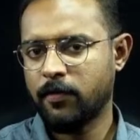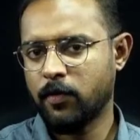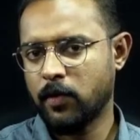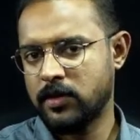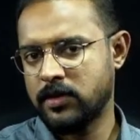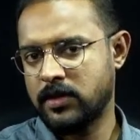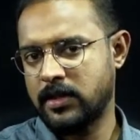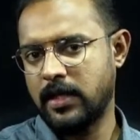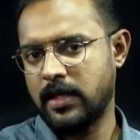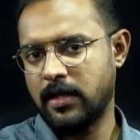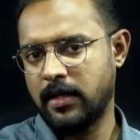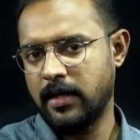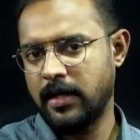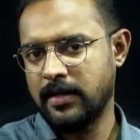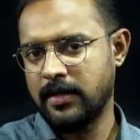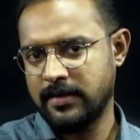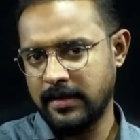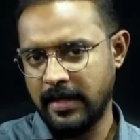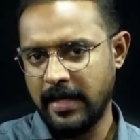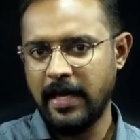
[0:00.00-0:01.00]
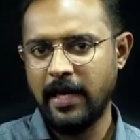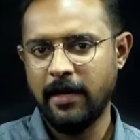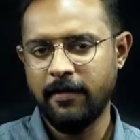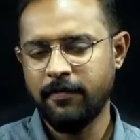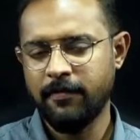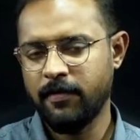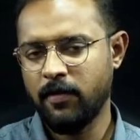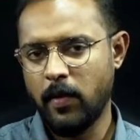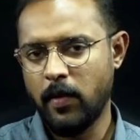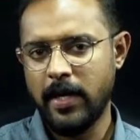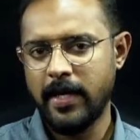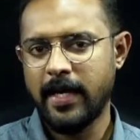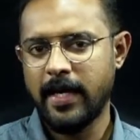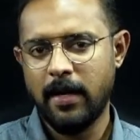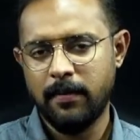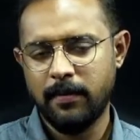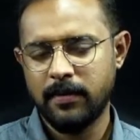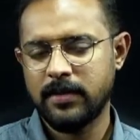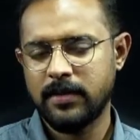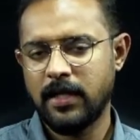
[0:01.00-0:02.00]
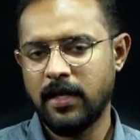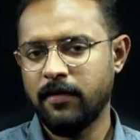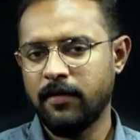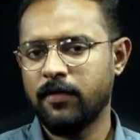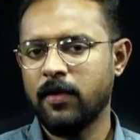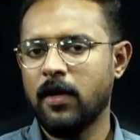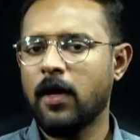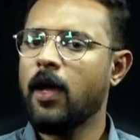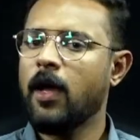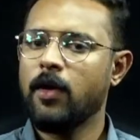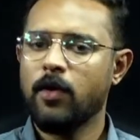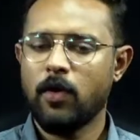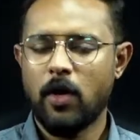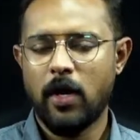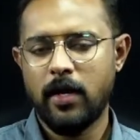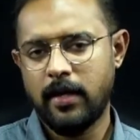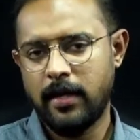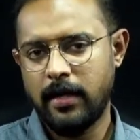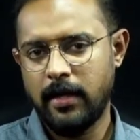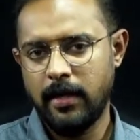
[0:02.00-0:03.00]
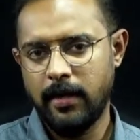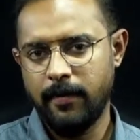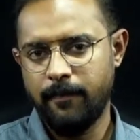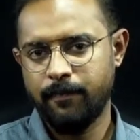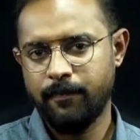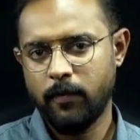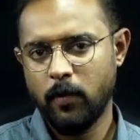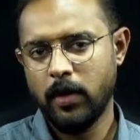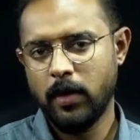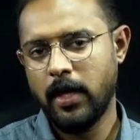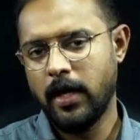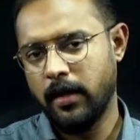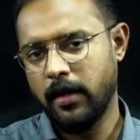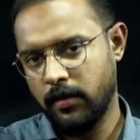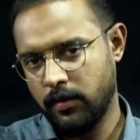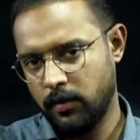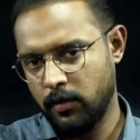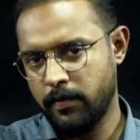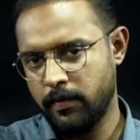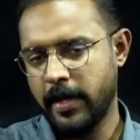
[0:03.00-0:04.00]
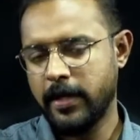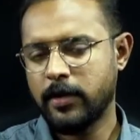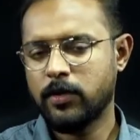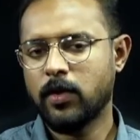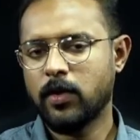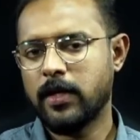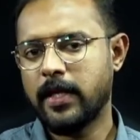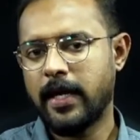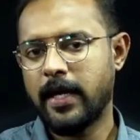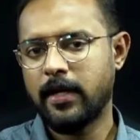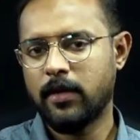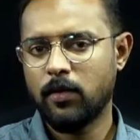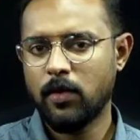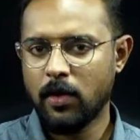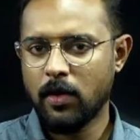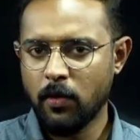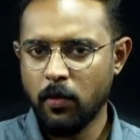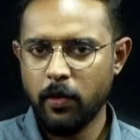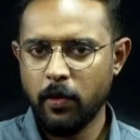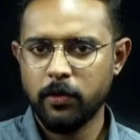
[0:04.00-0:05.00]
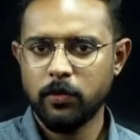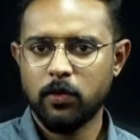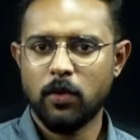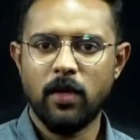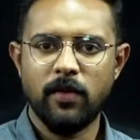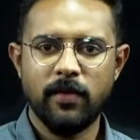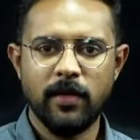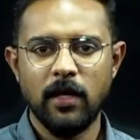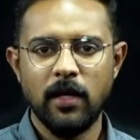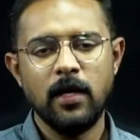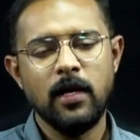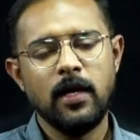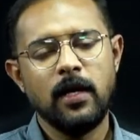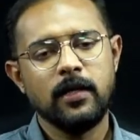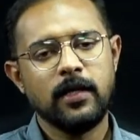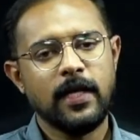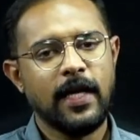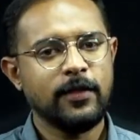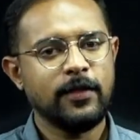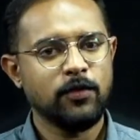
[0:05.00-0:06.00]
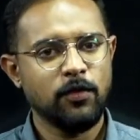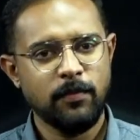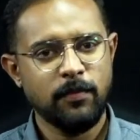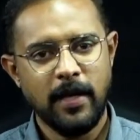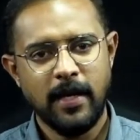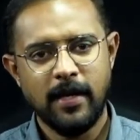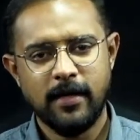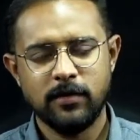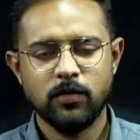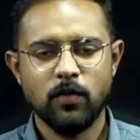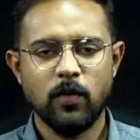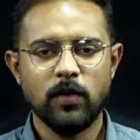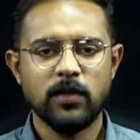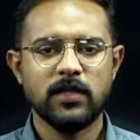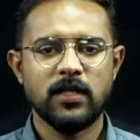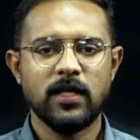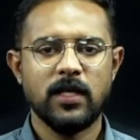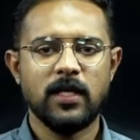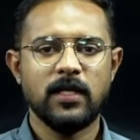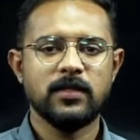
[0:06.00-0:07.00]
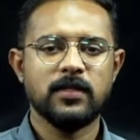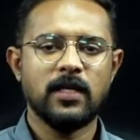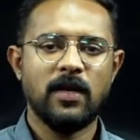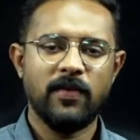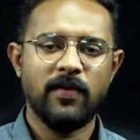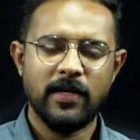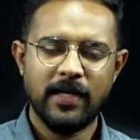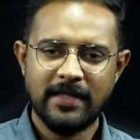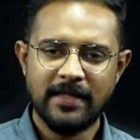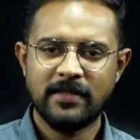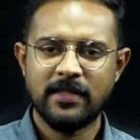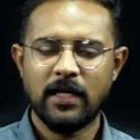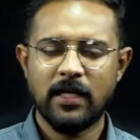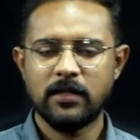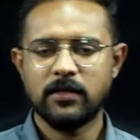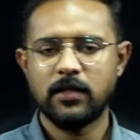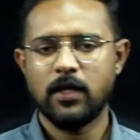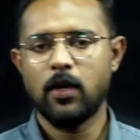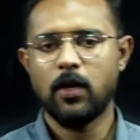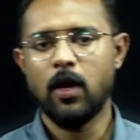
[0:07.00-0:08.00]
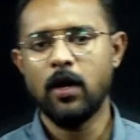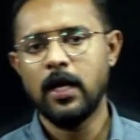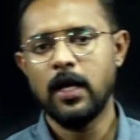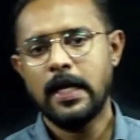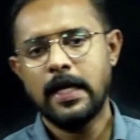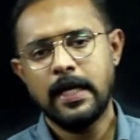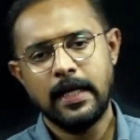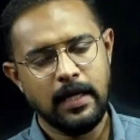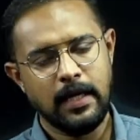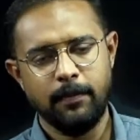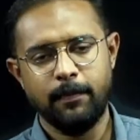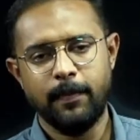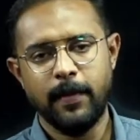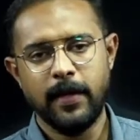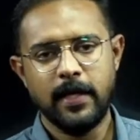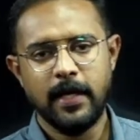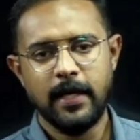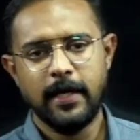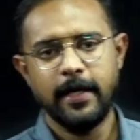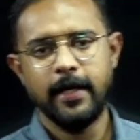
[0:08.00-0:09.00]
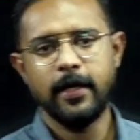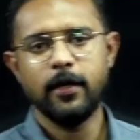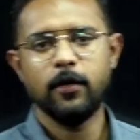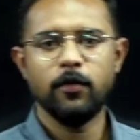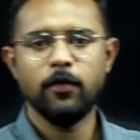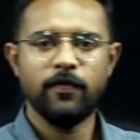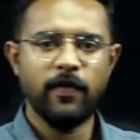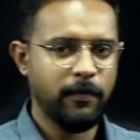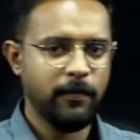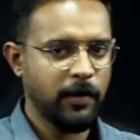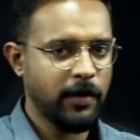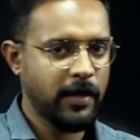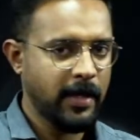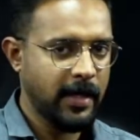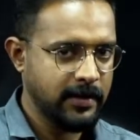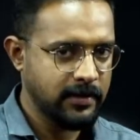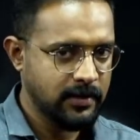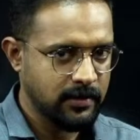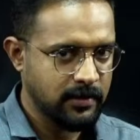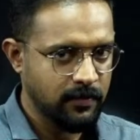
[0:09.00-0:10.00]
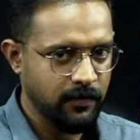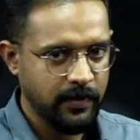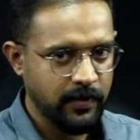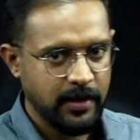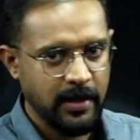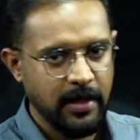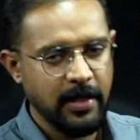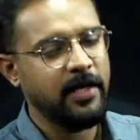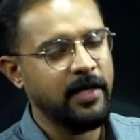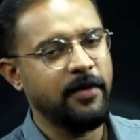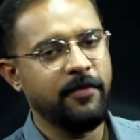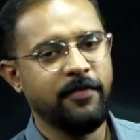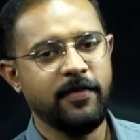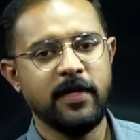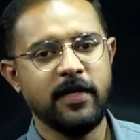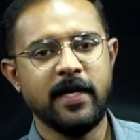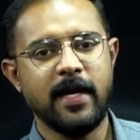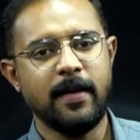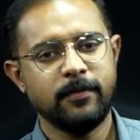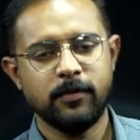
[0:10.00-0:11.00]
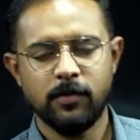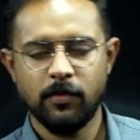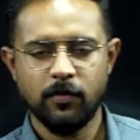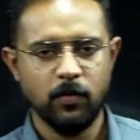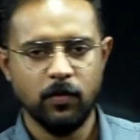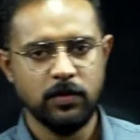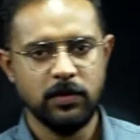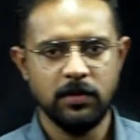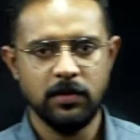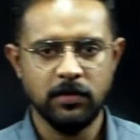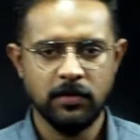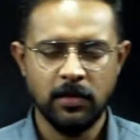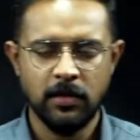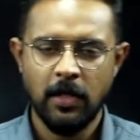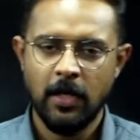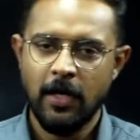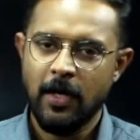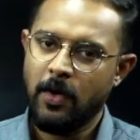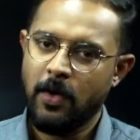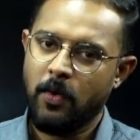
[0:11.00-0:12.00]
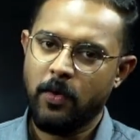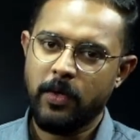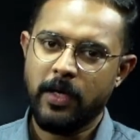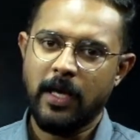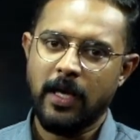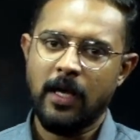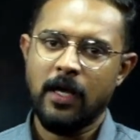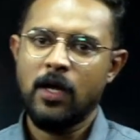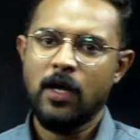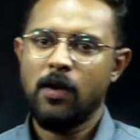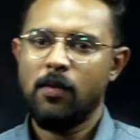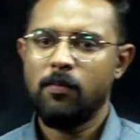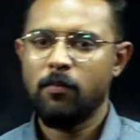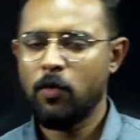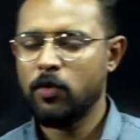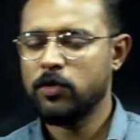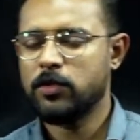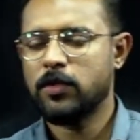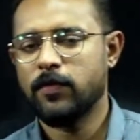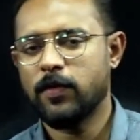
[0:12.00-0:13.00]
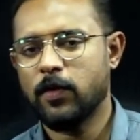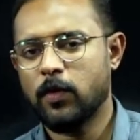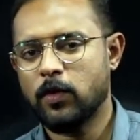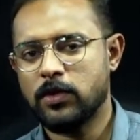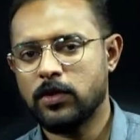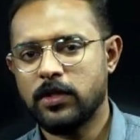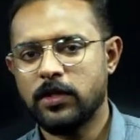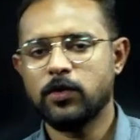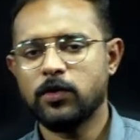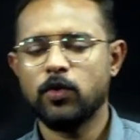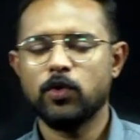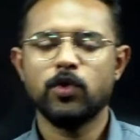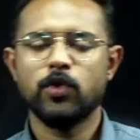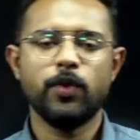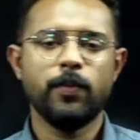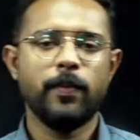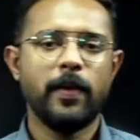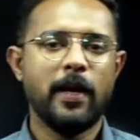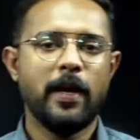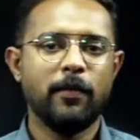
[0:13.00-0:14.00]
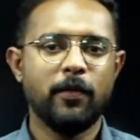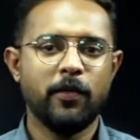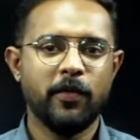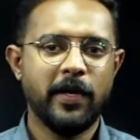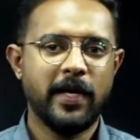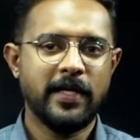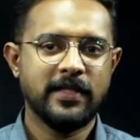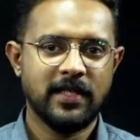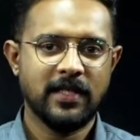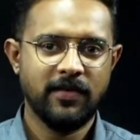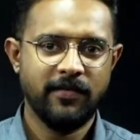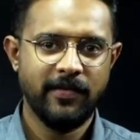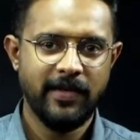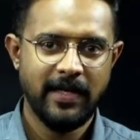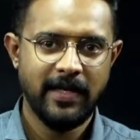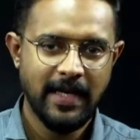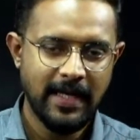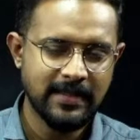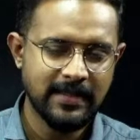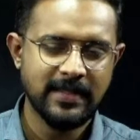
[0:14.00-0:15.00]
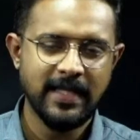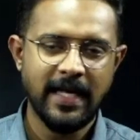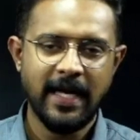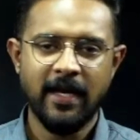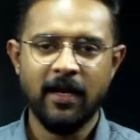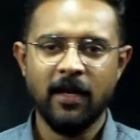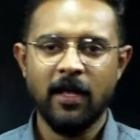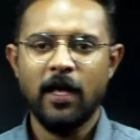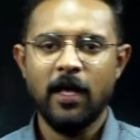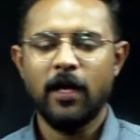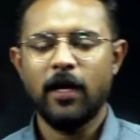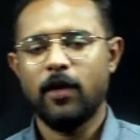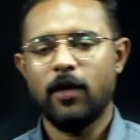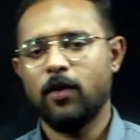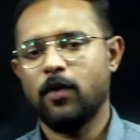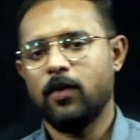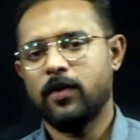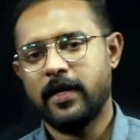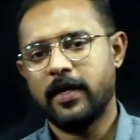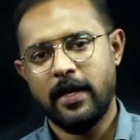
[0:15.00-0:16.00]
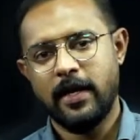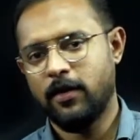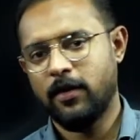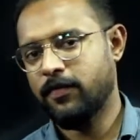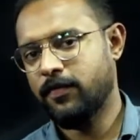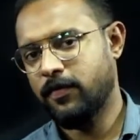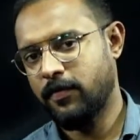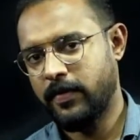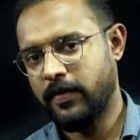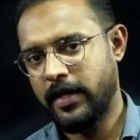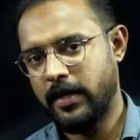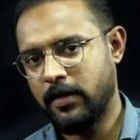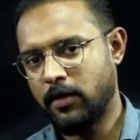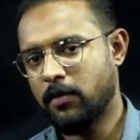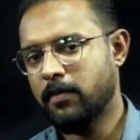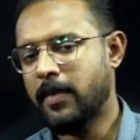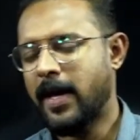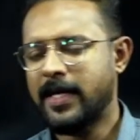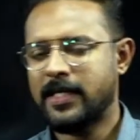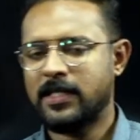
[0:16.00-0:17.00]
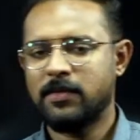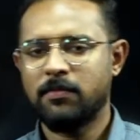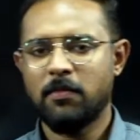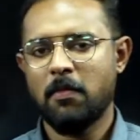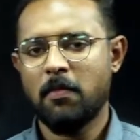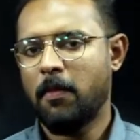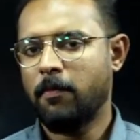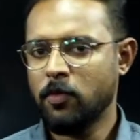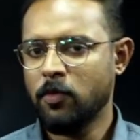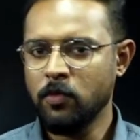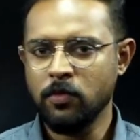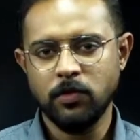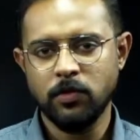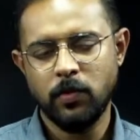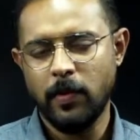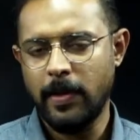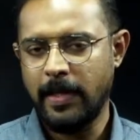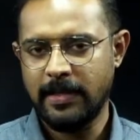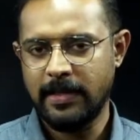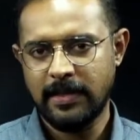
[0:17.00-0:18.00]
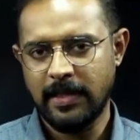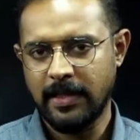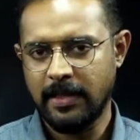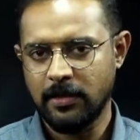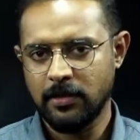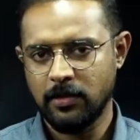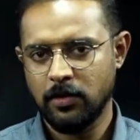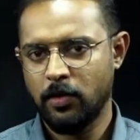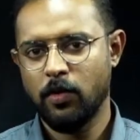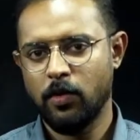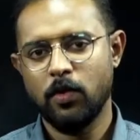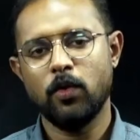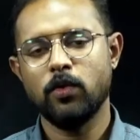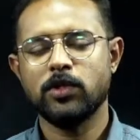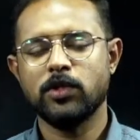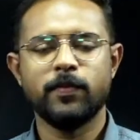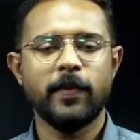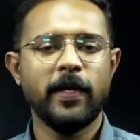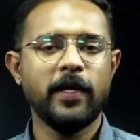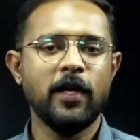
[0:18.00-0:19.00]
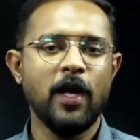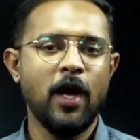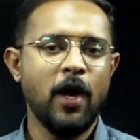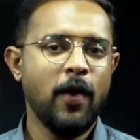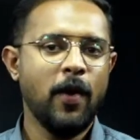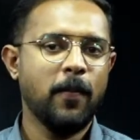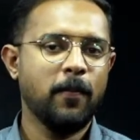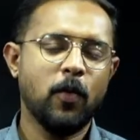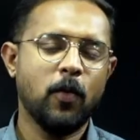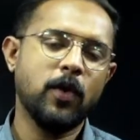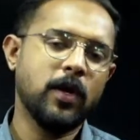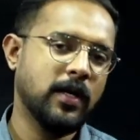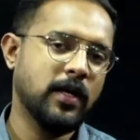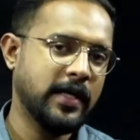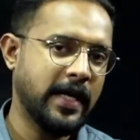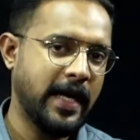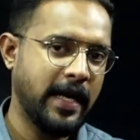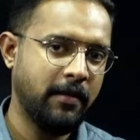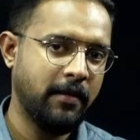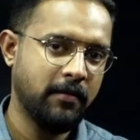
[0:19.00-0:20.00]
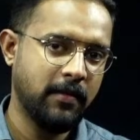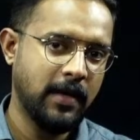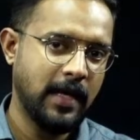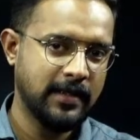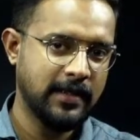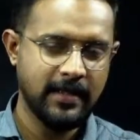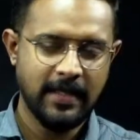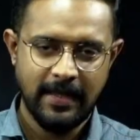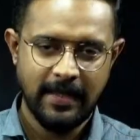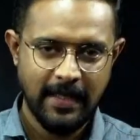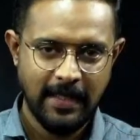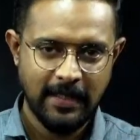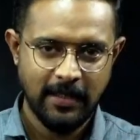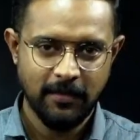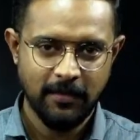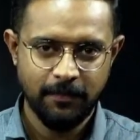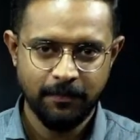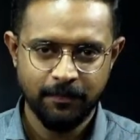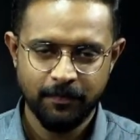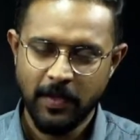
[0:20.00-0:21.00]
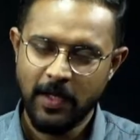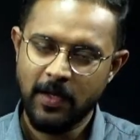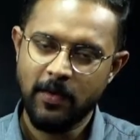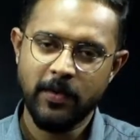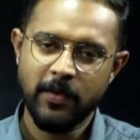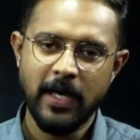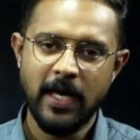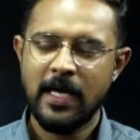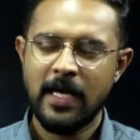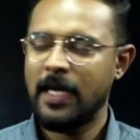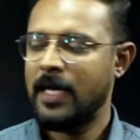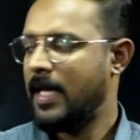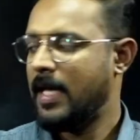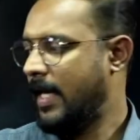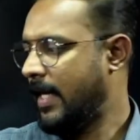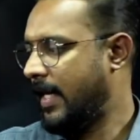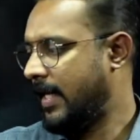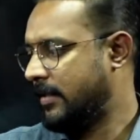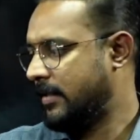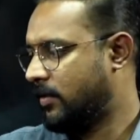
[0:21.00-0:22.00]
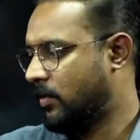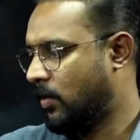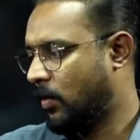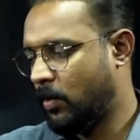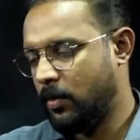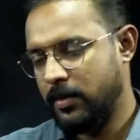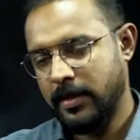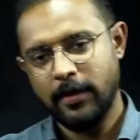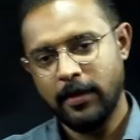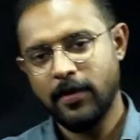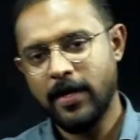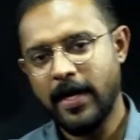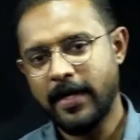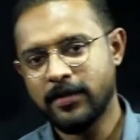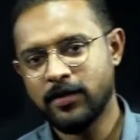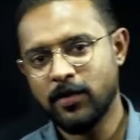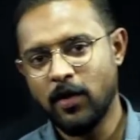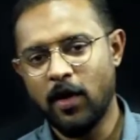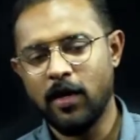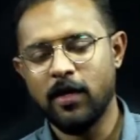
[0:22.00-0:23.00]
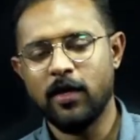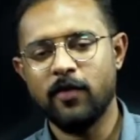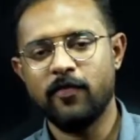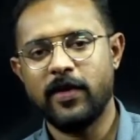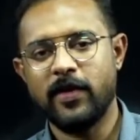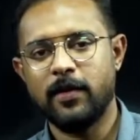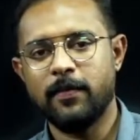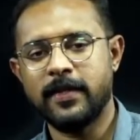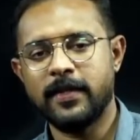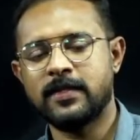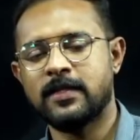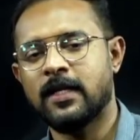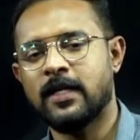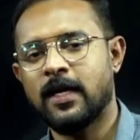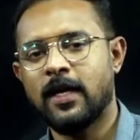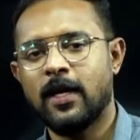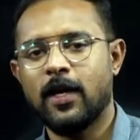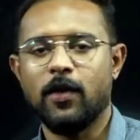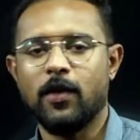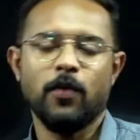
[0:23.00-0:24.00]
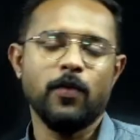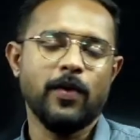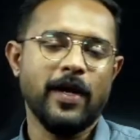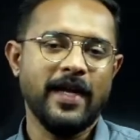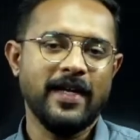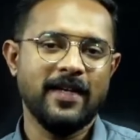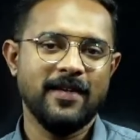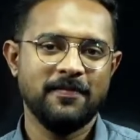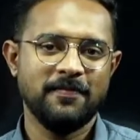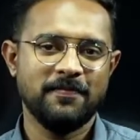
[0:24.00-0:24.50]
question is enough, one time is enough, not really. Okay, you make sure that you are going through our classroom practice questions, our test series and all repeatedly to familiarize with the different types of questions. Okay, most of the questions you should be able to answer in less than 10 or 15 or maximum up to 20 seconds. Don't spend more time other than that. Okay, yes, so thank you guys, all the very best, good night.